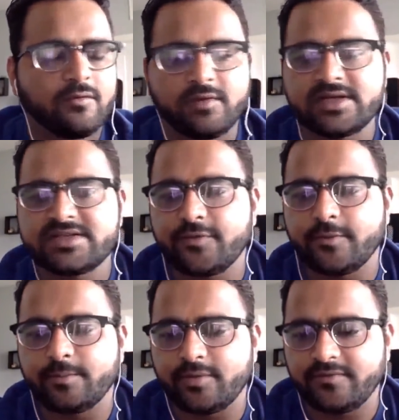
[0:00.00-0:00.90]
words
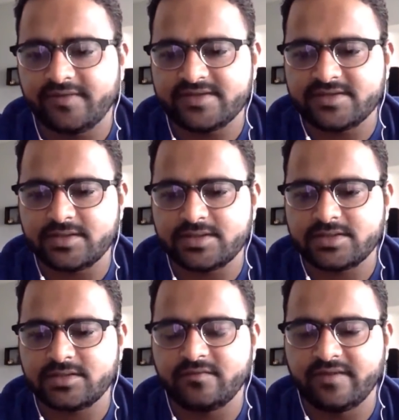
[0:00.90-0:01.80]
from
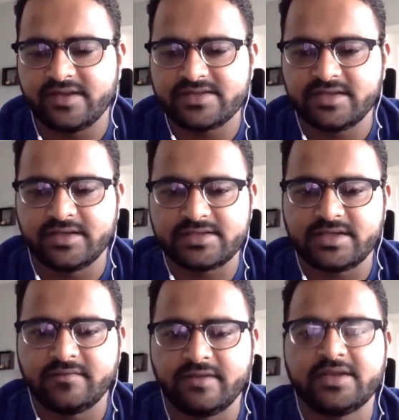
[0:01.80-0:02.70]
professors very
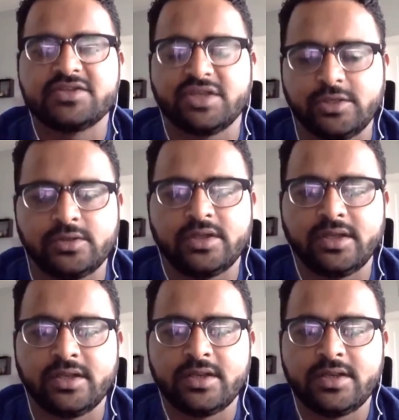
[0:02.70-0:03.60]
seriously, very genuinely.